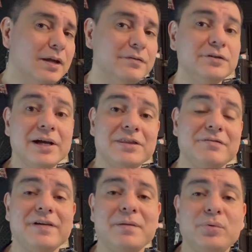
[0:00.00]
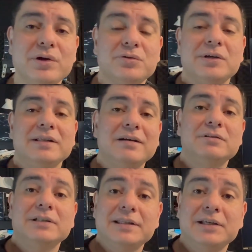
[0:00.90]
if you're at that 5.3
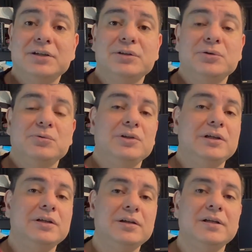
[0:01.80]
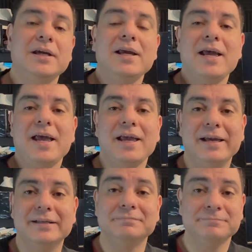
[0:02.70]
level, I think you're doing really good.
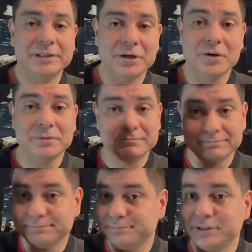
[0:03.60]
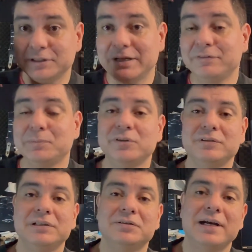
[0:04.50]
And, you know, you're definitely
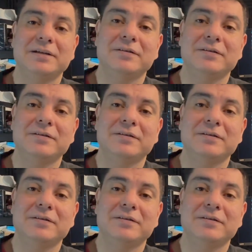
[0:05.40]
moving in the right